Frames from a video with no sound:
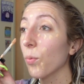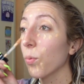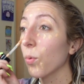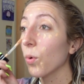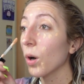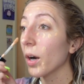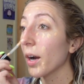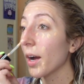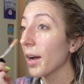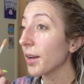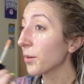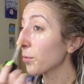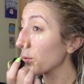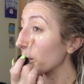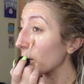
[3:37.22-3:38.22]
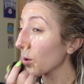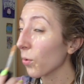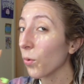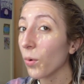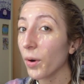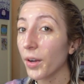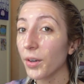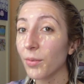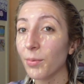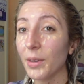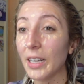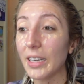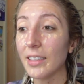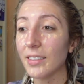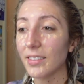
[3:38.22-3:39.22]
when we're on,
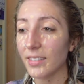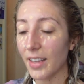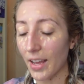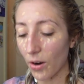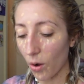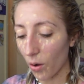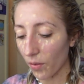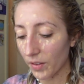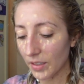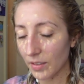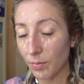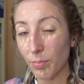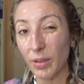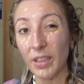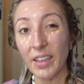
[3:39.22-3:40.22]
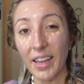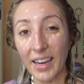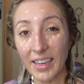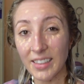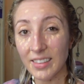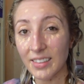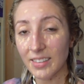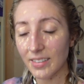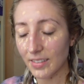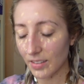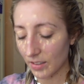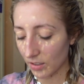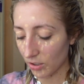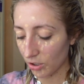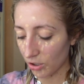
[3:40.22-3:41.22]
we set all these
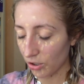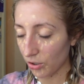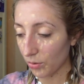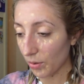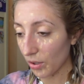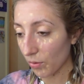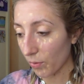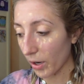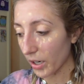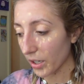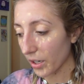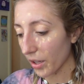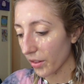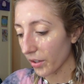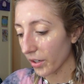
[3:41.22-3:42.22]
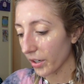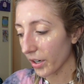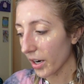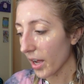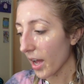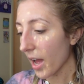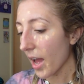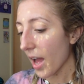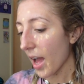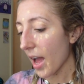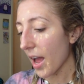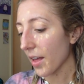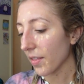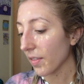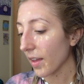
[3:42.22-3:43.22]
plans to do with one another.
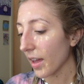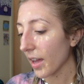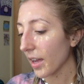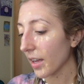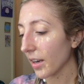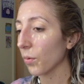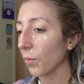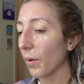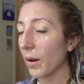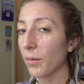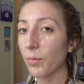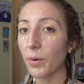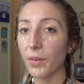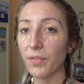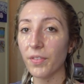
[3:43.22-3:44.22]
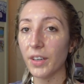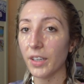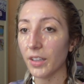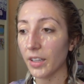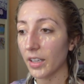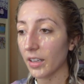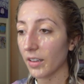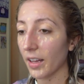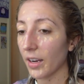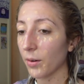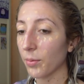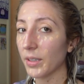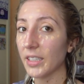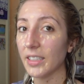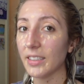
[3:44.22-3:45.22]
And then when we're feeling
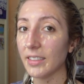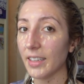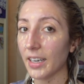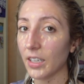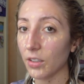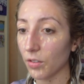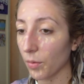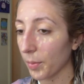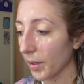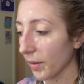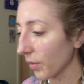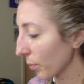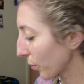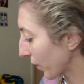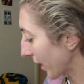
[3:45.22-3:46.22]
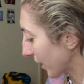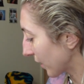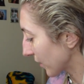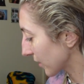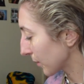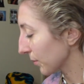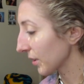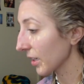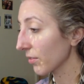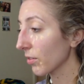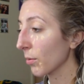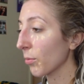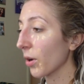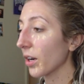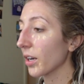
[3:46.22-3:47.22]
like we need to take a little bit of a break or something
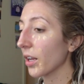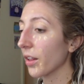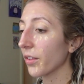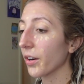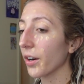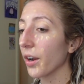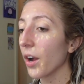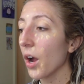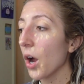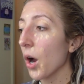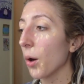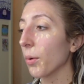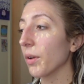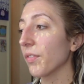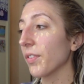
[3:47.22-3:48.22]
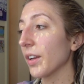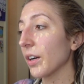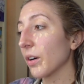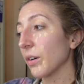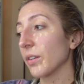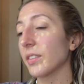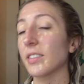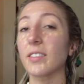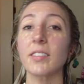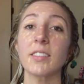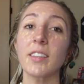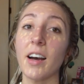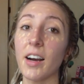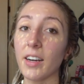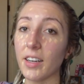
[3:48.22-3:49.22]
from one another, we feel
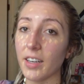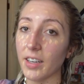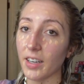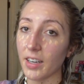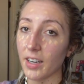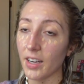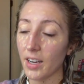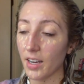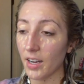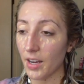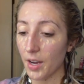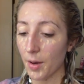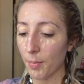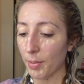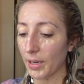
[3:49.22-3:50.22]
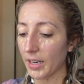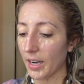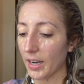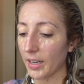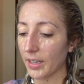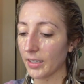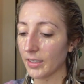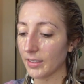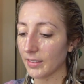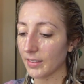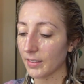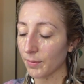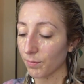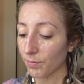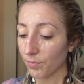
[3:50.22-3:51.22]
stuck
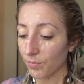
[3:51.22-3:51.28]
because